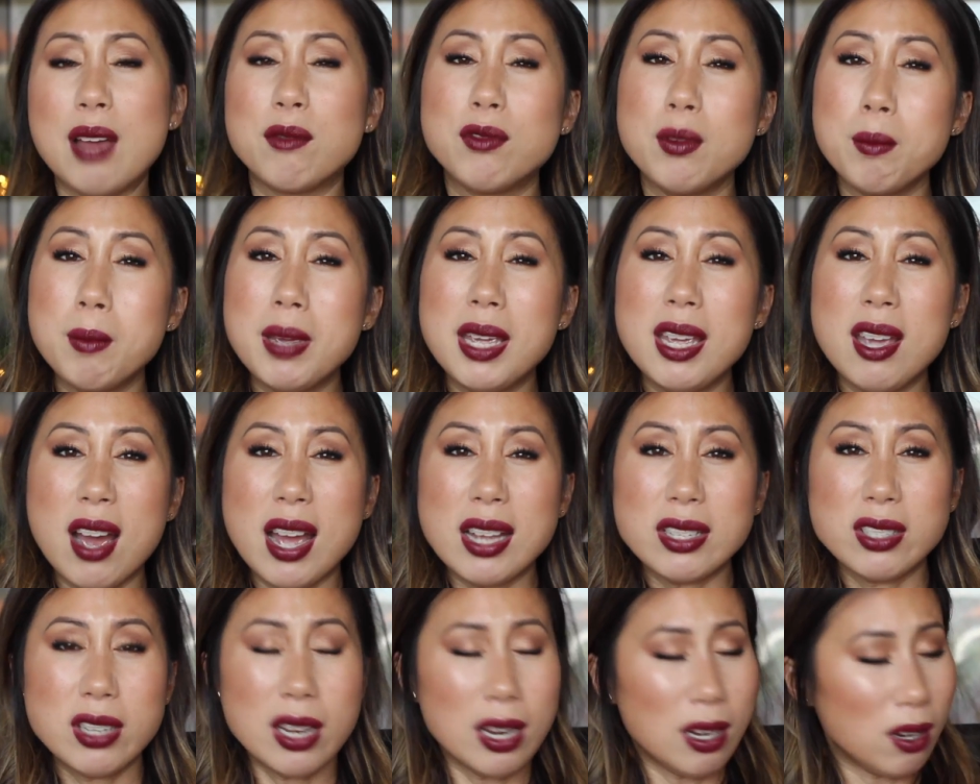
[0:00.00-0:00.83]
And for me, I
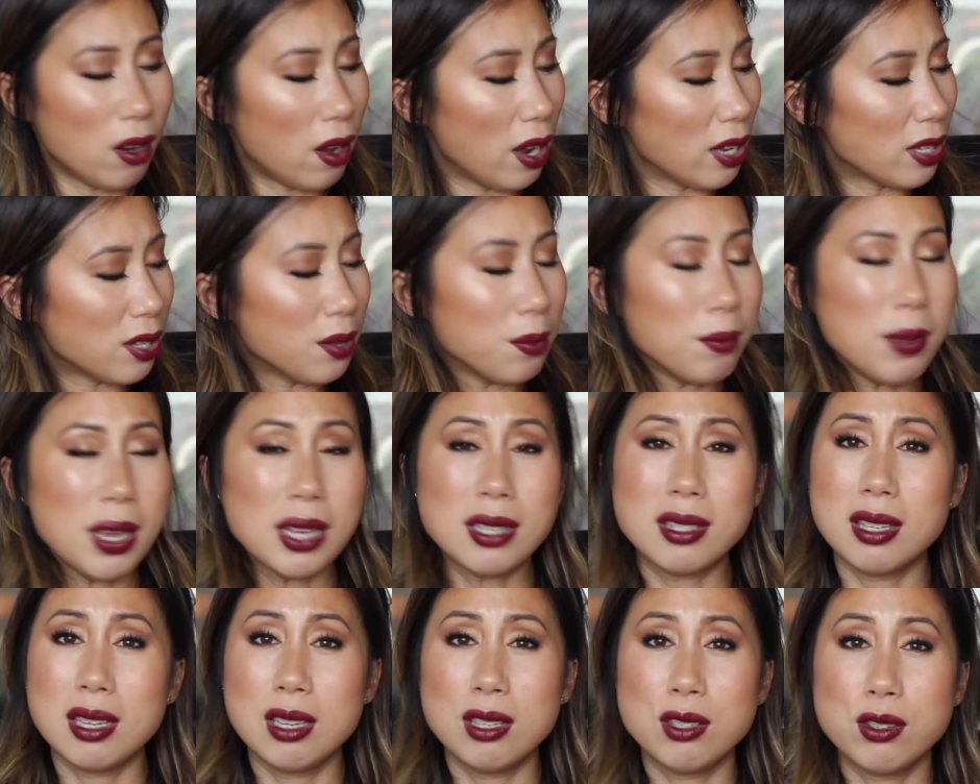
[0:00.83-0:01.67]
actually like to
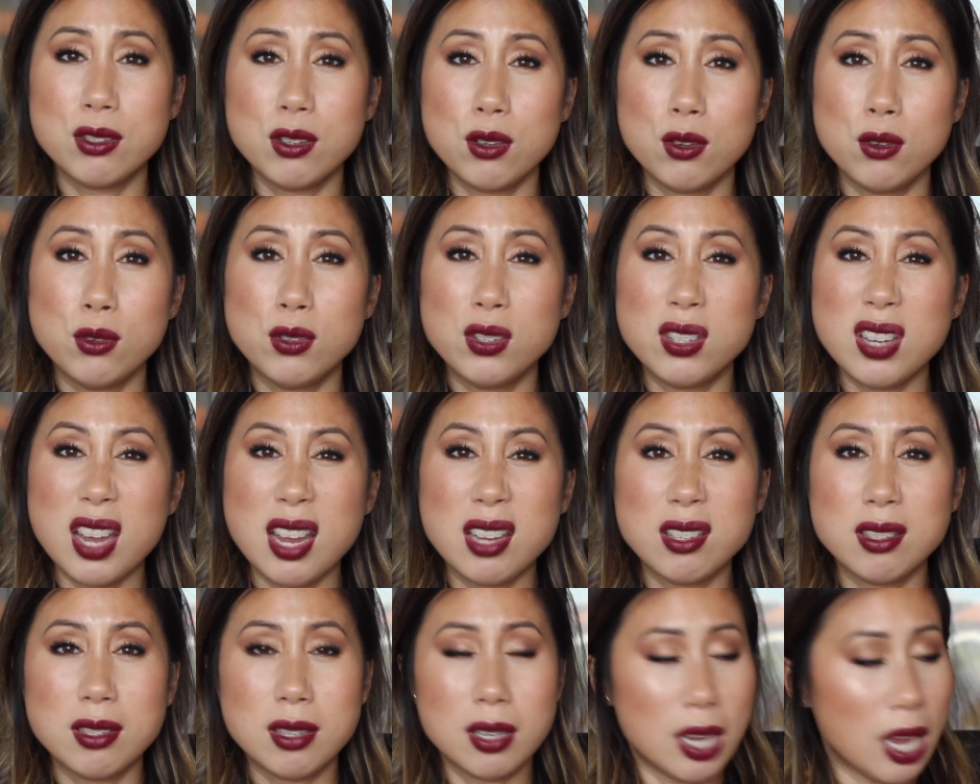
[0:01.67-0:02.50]
mix these two
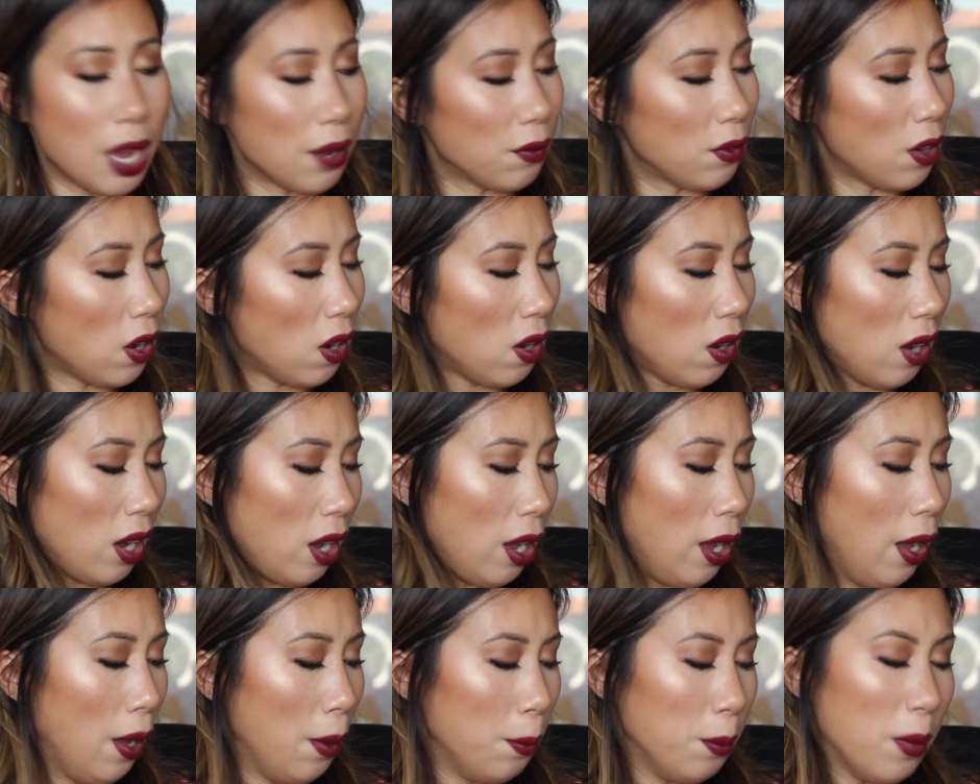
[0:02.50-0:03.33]
shades together.
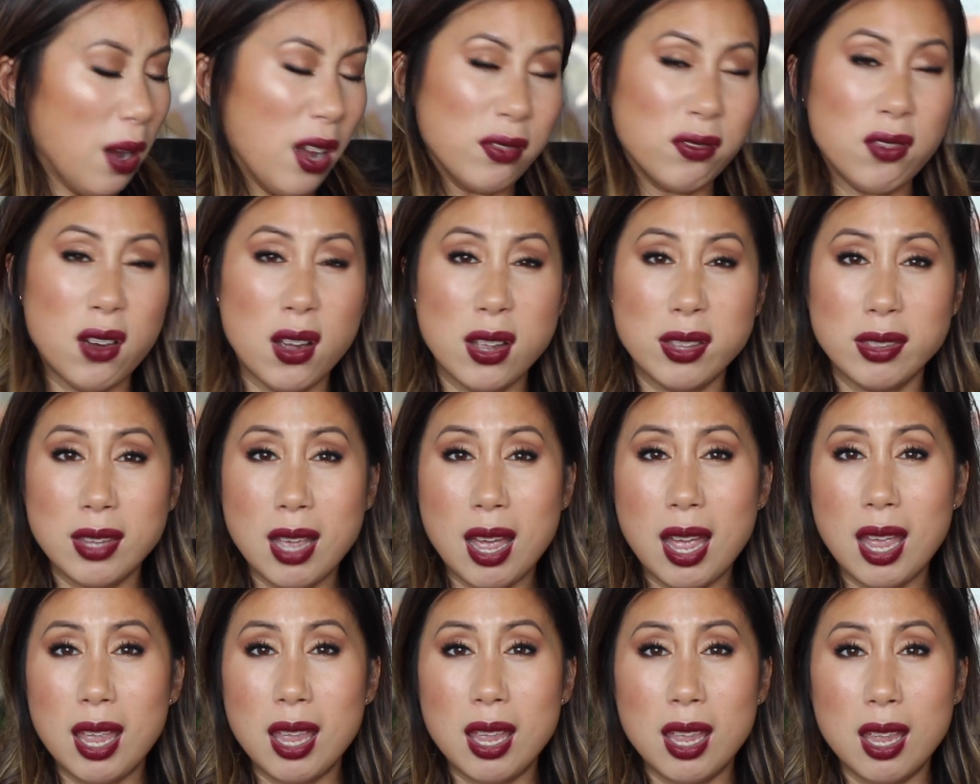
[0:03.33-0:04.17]
I find
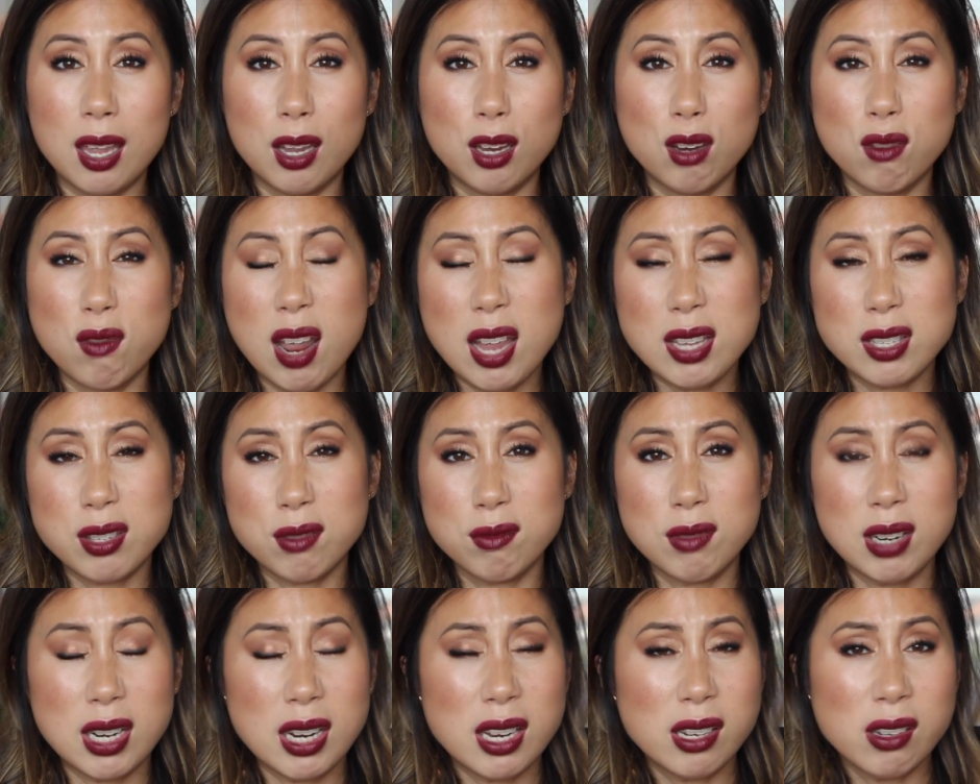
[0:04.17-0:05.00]
that it creates a
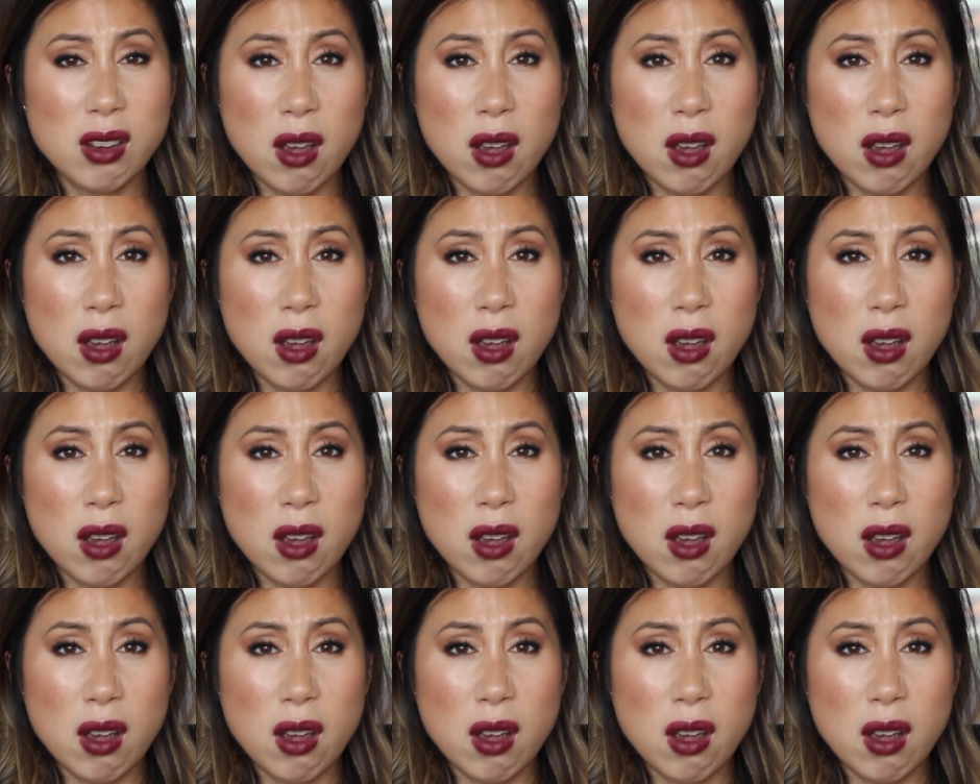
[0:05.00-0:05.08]
really